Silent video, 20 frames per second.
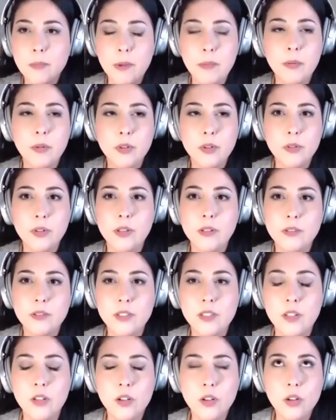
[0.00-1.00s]
people
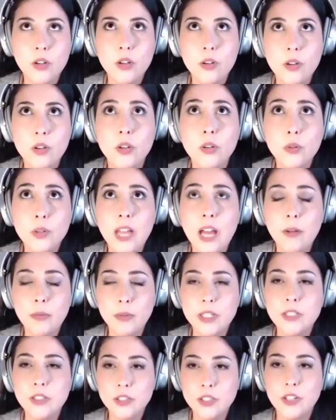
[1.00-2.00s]
who that
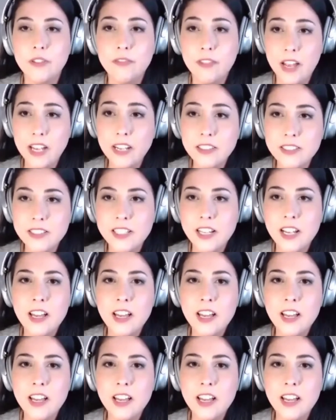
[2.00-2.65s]
research affects,